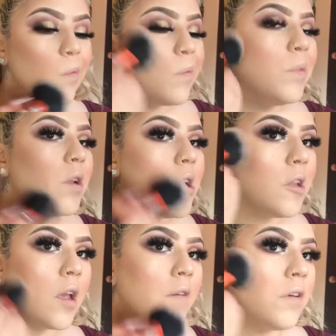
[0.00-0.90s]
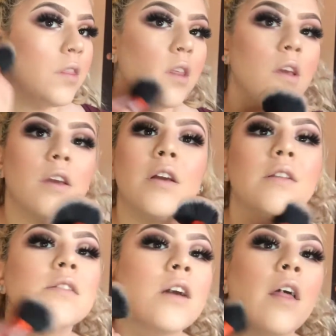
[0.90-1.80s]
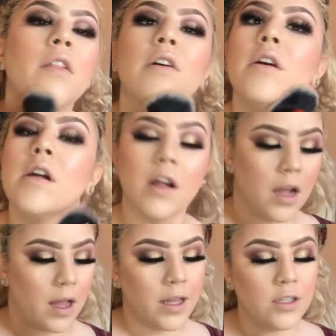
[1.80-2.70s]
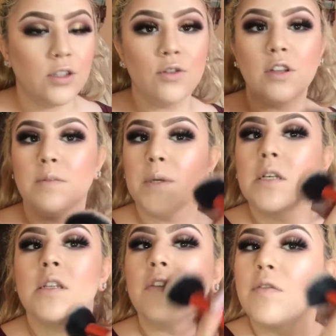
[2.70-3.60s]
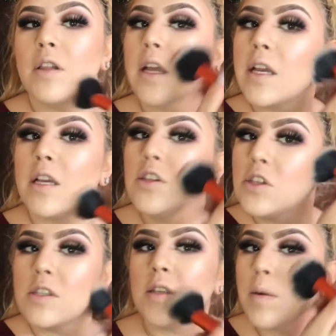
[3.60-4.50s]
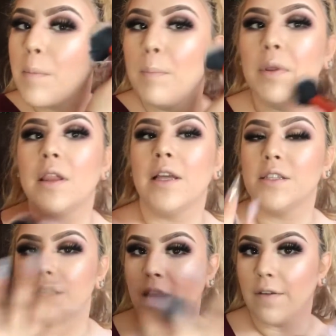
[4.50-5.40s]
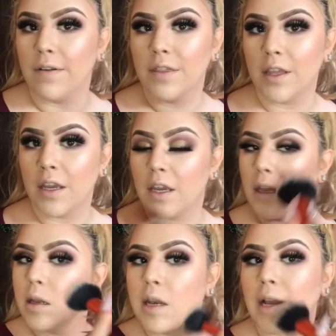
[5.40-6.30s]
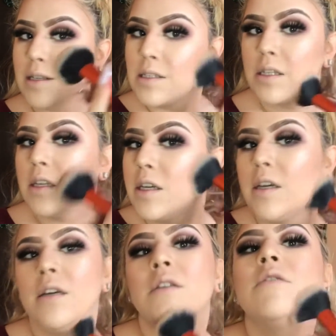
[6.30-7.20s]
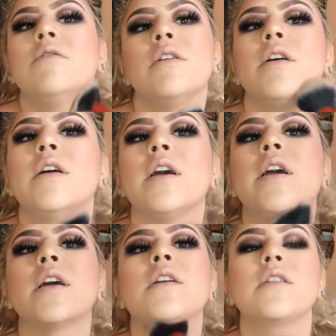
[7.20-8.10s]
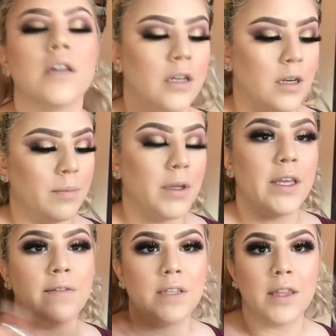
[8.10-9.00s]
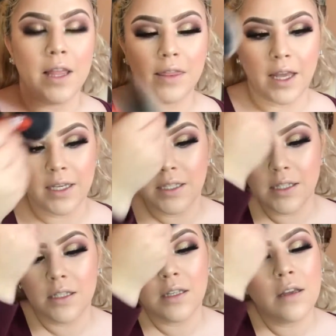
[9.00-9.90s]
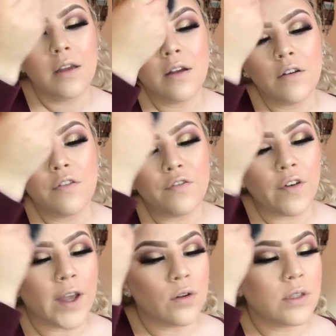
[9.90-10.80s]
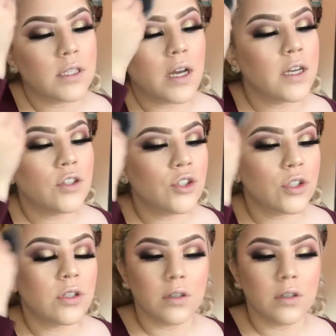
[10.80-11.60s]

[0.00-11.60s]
blend everything in together. I like to do this because I feel like it just blends everything in nicely, and it gives it that nice final touch.